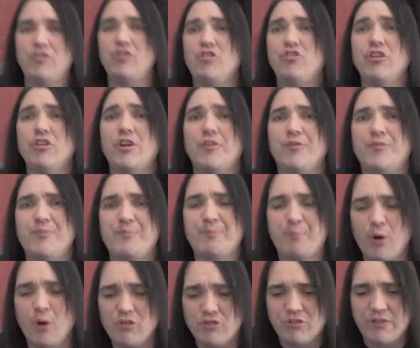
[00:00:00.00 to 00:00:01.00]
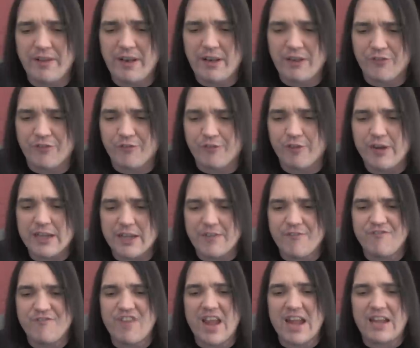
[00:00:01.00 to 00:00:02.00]
She should have pushed it in his
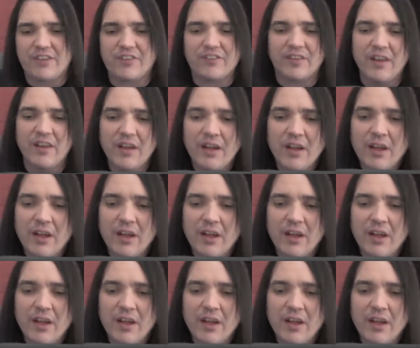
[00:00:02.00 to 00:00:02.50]
freaking face.